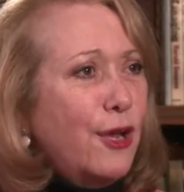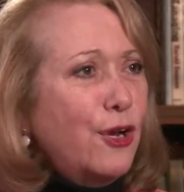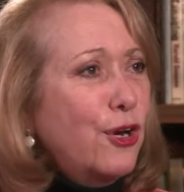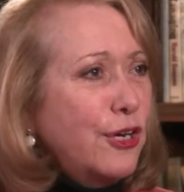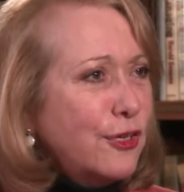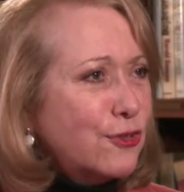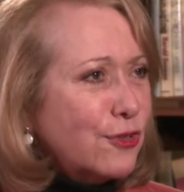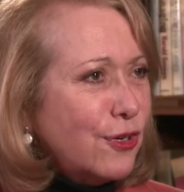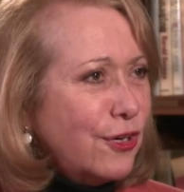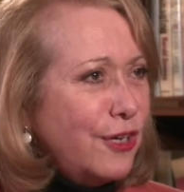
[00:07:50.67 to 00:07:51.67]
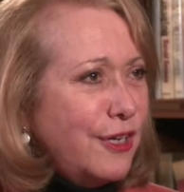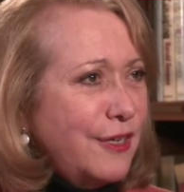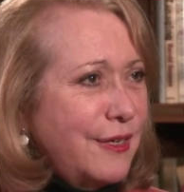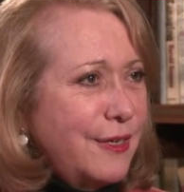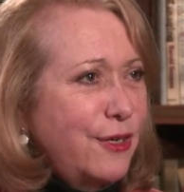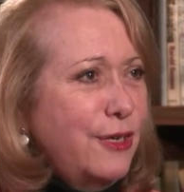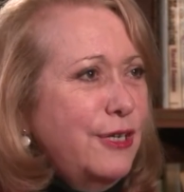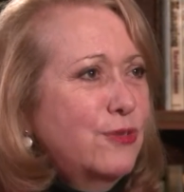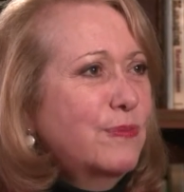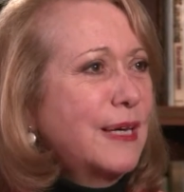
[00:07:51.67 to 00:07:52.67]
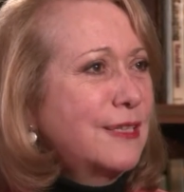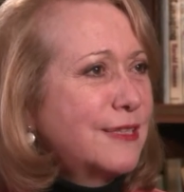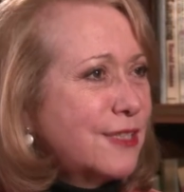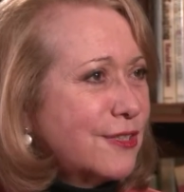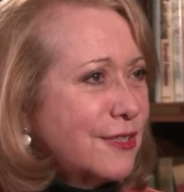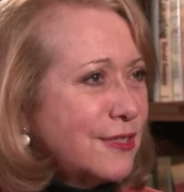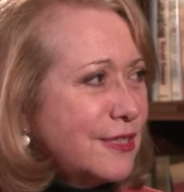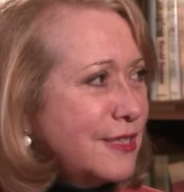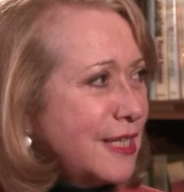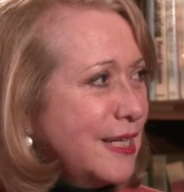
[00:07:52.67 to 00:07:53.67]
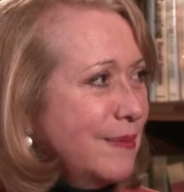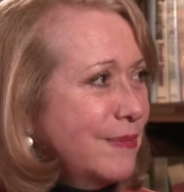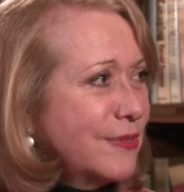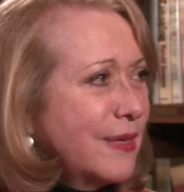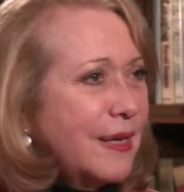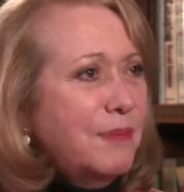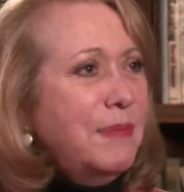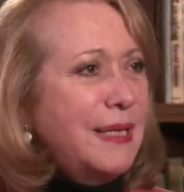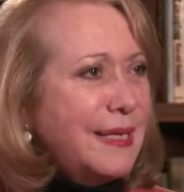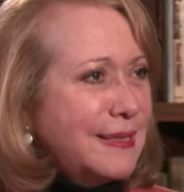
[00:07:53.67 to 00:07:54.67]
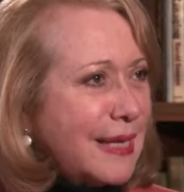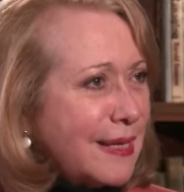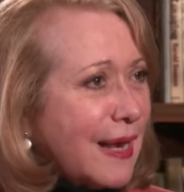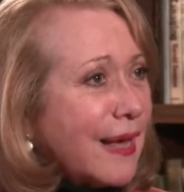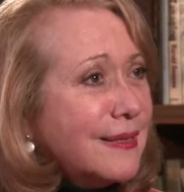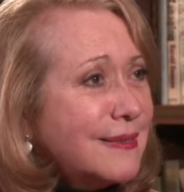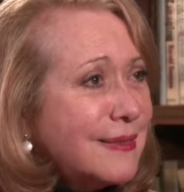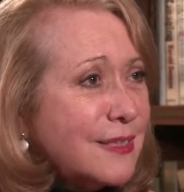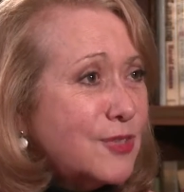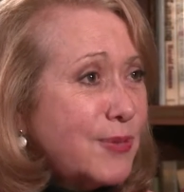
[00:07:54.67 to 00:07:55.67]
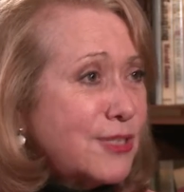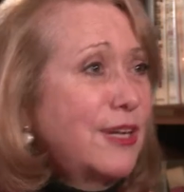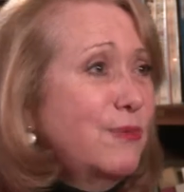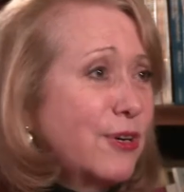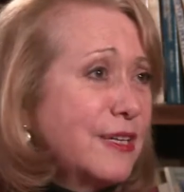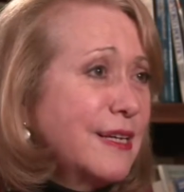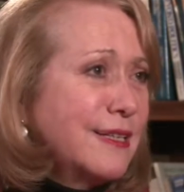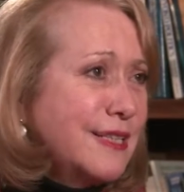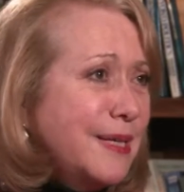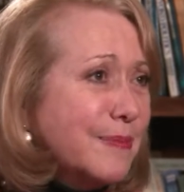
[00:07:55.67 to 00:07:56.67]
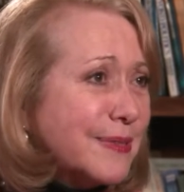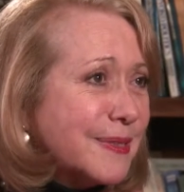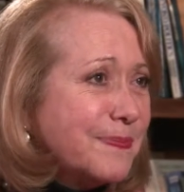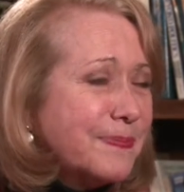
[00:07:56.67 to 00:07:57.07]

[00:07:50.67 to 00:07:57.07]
learning to learn, learning to make decisions in teams, meeting deadlines, and especially working in teams.